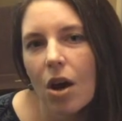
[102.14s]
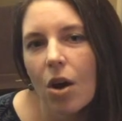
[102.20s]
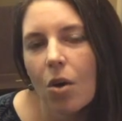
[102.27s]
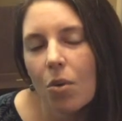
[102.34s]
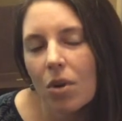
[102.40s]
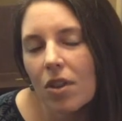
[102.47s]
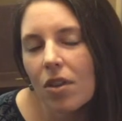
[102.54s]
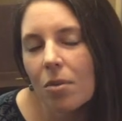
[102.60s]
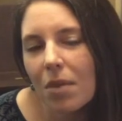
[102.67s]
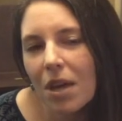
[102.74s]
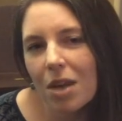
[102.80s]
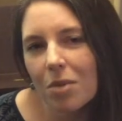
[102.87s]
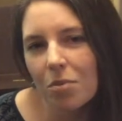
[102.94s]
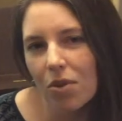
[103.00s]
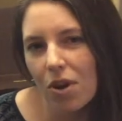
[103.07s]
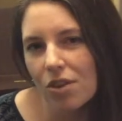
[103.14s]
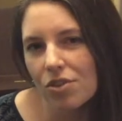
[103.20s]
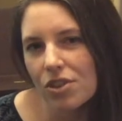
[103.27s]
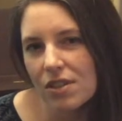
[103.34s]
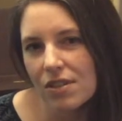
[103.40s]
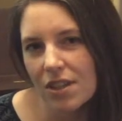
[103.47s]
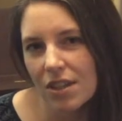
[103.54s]
One of the main
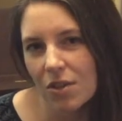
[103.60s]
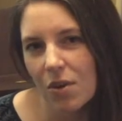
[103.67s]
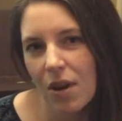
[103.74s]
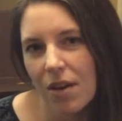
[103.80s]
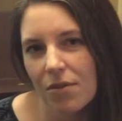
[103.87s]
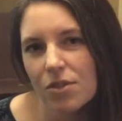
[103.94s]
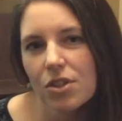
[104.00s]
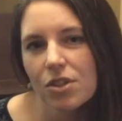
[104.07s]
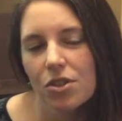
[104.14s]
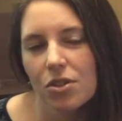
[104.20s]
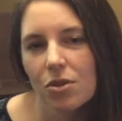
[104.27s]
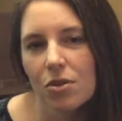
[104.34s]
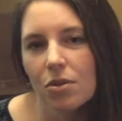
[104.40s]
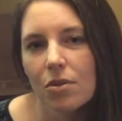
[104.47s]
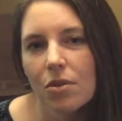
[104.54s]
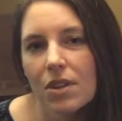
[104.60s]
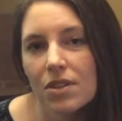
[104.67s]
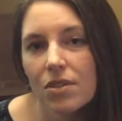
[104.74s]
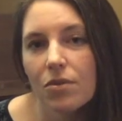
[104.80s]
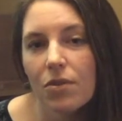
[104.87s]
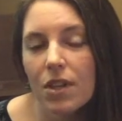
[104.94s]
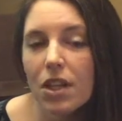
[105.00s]
projects that you have to do is
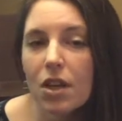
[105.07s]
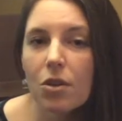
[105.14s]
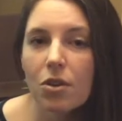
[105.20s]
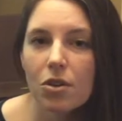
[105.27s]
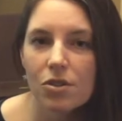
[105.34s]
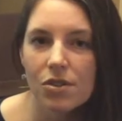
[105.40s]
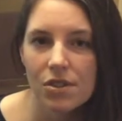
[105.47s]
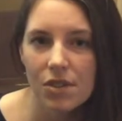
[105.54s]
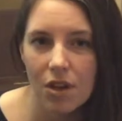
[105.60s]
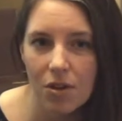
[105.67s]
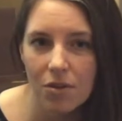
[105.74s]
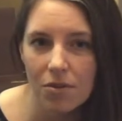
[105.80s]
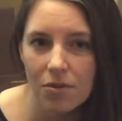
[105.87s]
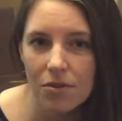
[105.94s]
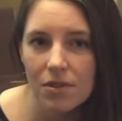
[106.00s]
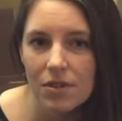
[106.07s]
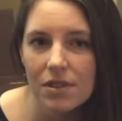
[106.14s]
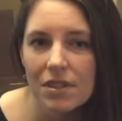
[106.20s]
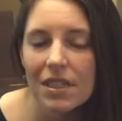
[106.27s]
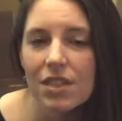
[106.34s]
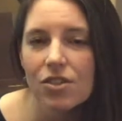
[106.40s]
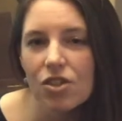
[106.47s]
video yourself
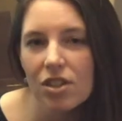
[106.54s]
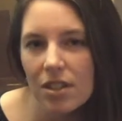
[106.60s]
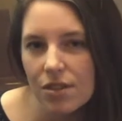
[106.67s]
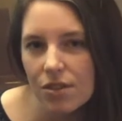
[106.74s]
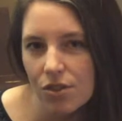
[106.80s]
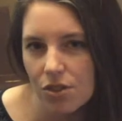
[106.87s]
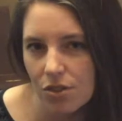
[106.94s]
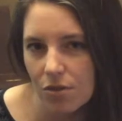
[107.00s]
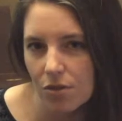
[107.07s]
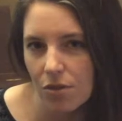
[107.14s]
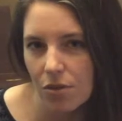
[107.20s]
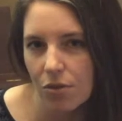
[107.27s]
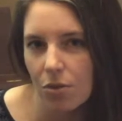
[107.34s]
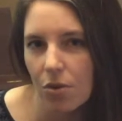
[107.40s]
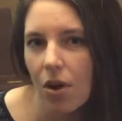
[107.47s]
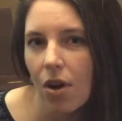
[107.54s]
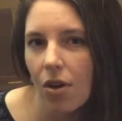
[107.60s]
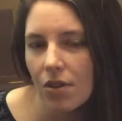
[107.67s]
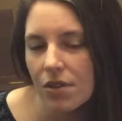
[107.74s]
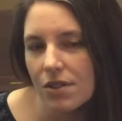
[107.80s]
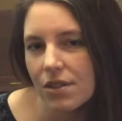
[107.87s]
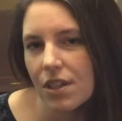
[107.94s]
teaching a student through all
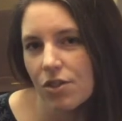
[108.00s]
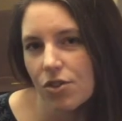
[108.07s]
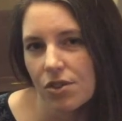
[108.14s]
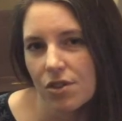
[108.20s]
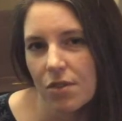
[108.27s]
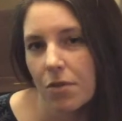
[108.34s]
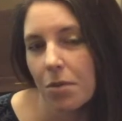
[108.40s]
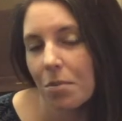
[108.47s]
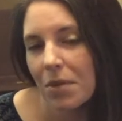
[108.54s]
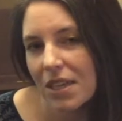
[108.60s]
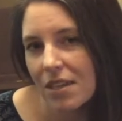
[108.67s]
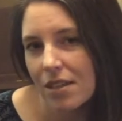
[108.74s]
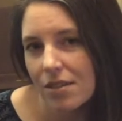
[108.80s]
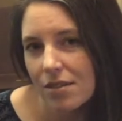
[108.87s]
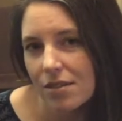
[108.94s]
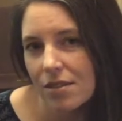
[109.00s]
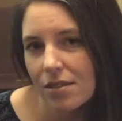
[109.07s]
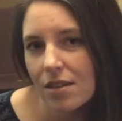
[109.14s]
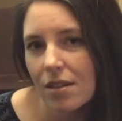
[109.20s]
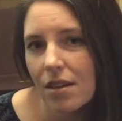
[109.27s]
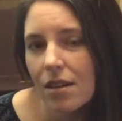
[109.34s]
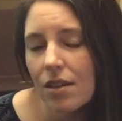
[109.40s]
the stages of a piece.
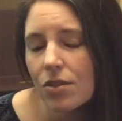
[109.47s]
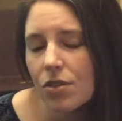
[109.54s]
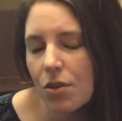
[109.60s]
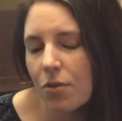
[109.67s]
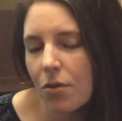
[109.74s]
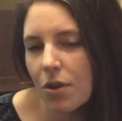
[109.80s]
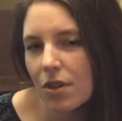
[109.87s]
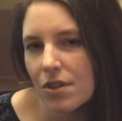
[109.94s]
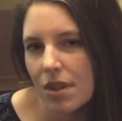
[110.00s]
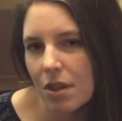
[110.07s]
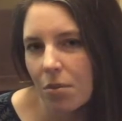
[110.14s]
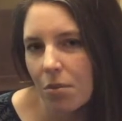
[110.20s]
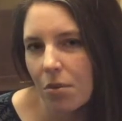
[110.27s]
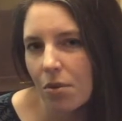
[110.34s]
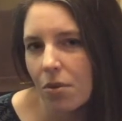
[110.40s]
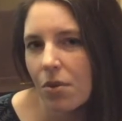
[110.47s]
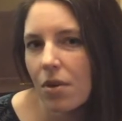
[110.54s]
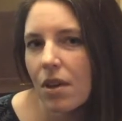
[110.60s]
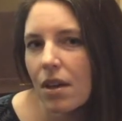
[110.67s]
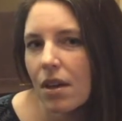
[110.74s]
So for example,